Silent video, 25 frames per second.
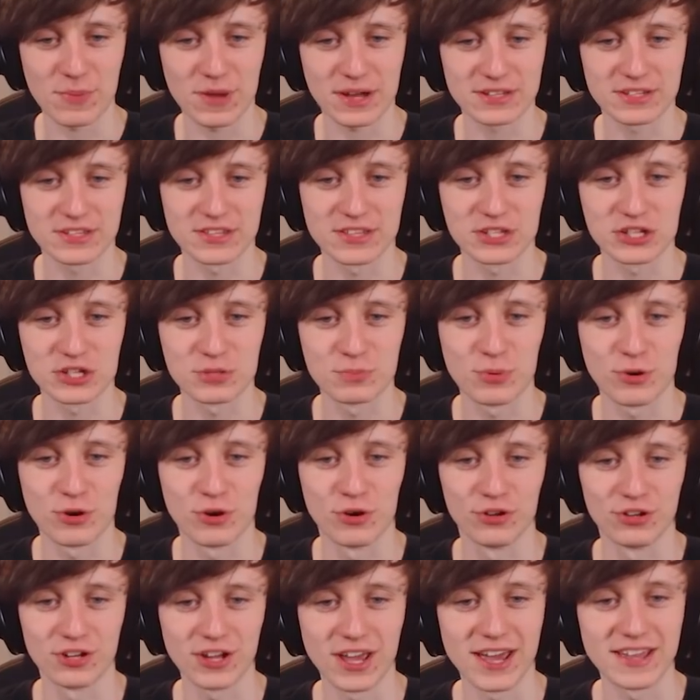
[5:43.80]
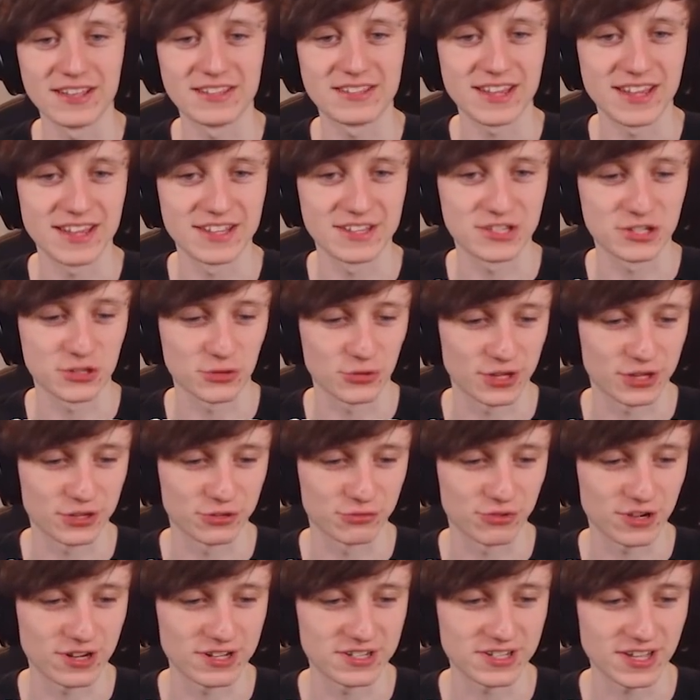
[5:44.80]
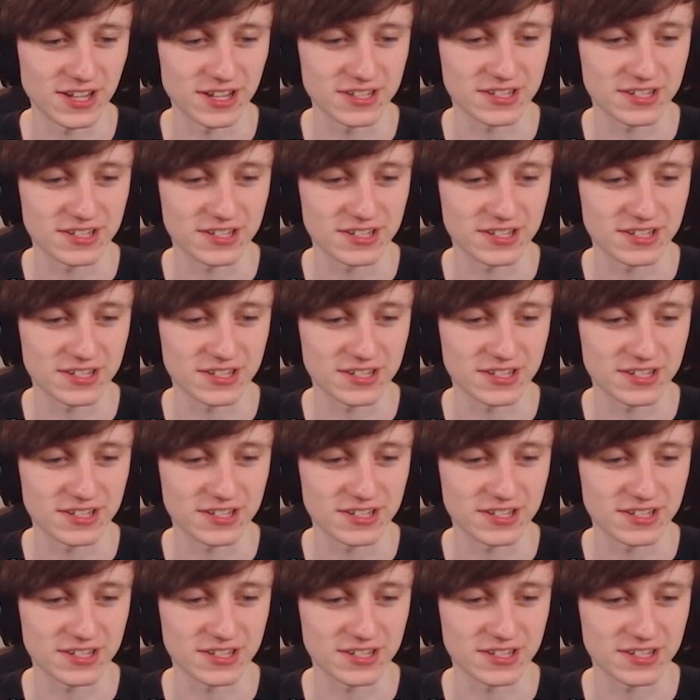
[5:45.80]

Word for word: back to the spawn. Yeah, he did, so he could reset